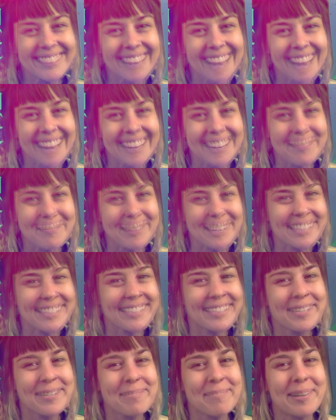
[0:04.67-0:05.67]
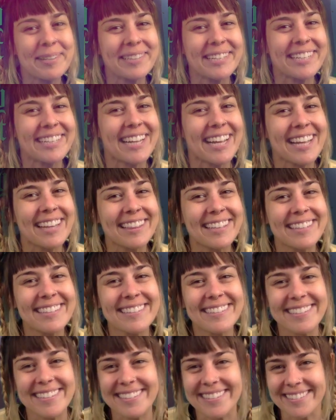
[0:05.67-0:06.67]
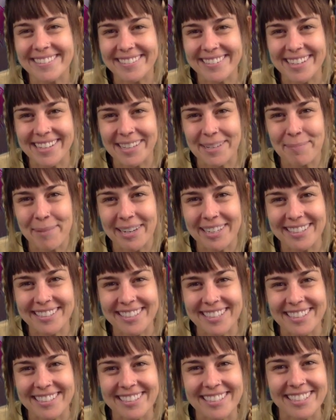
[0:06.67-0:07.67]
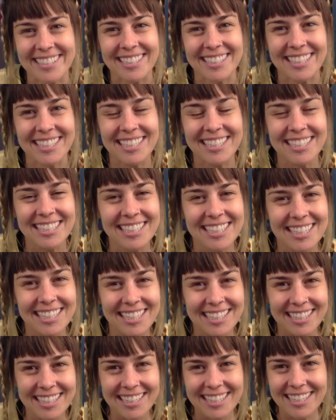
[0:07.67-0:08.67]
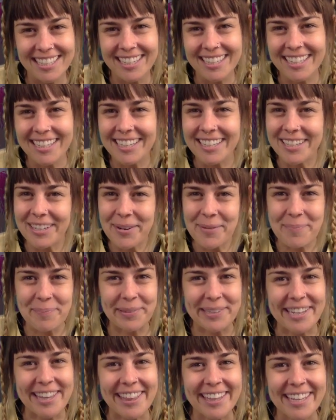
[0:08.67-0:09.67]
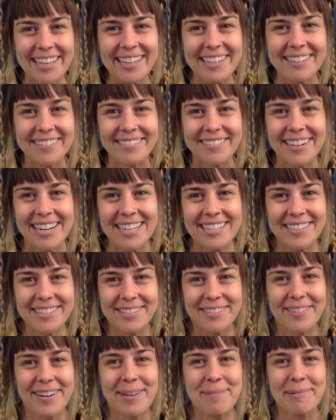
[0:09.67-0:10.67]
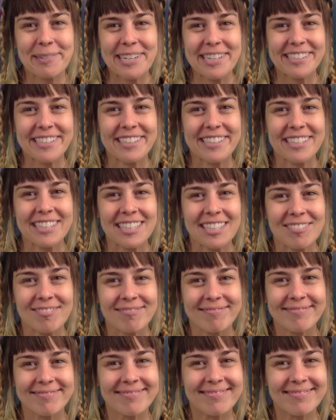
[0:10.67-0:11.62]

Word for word: Hi, I'm Jessica Mullen, and this is your daily meditation. Breathe in and raise your vibration.